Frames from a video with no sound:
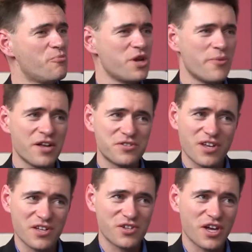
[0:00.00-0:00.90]
Peter Barnes,
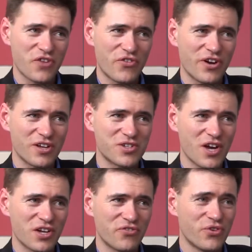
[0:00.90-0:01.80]
sounds like a very
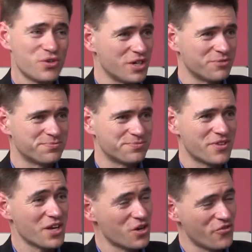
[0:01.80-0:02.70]
exciting future.
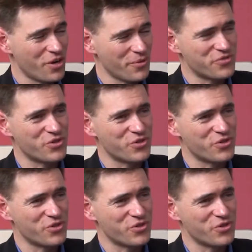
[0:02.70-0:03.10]
Thank you very much